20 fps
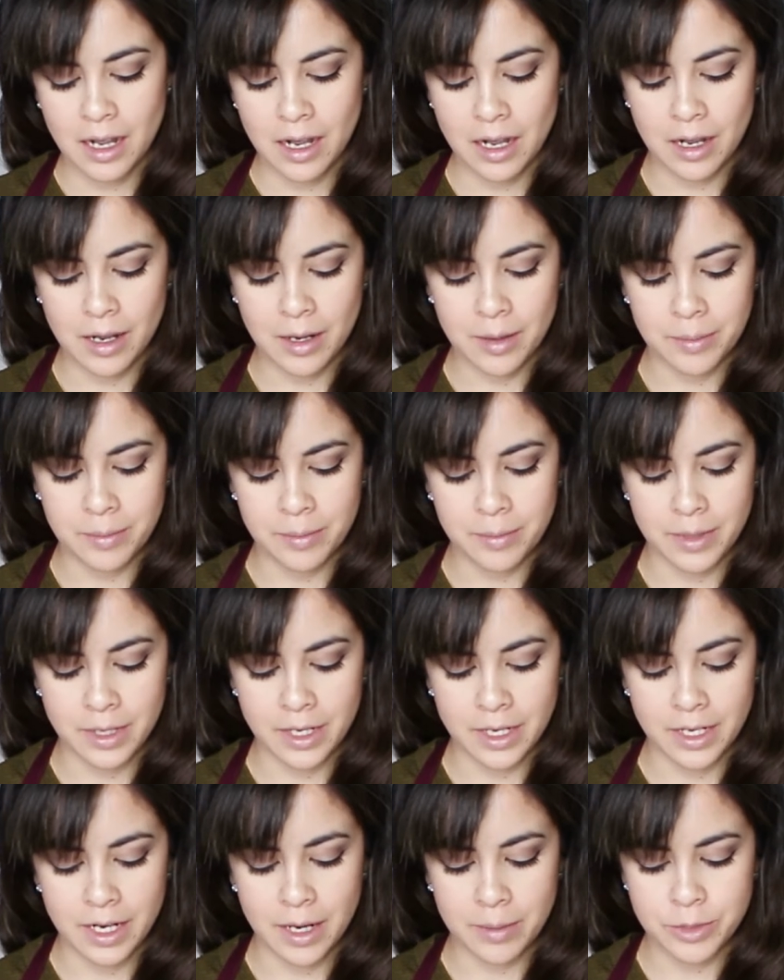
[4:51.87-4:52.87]

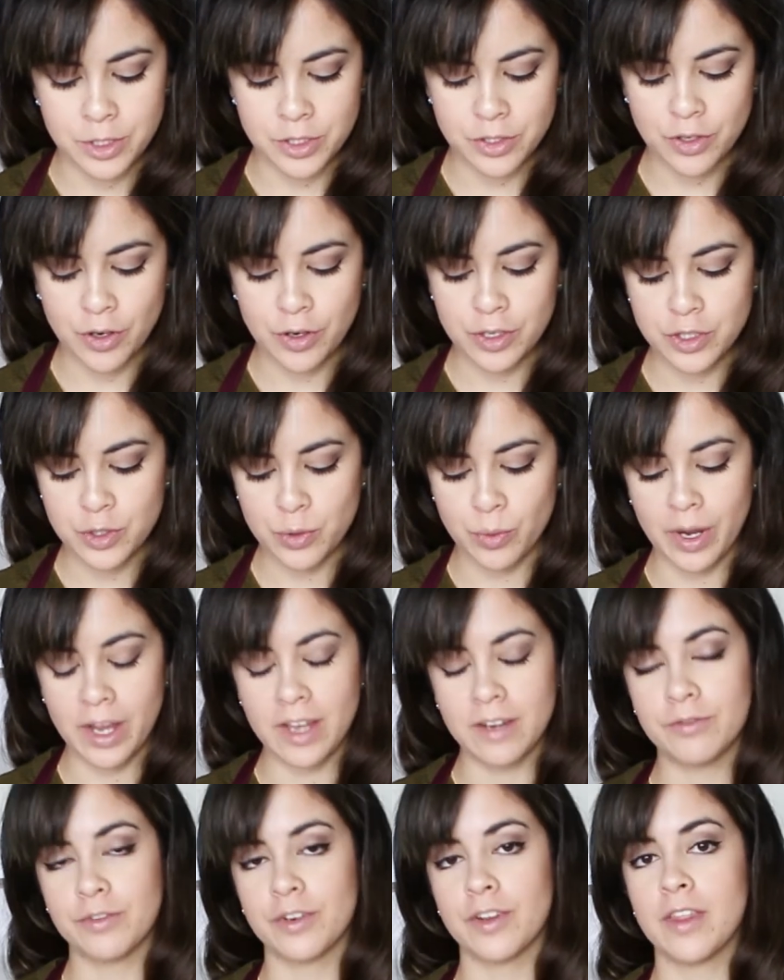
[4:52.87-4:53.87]
And I'm just going to
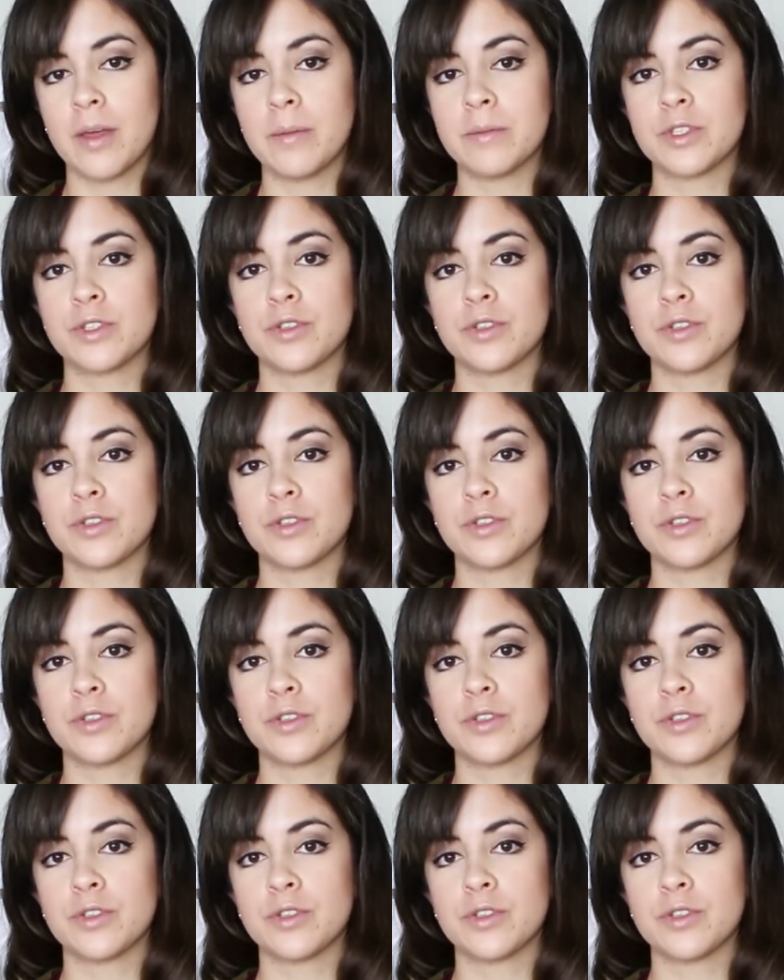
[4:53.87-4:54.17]
wait for them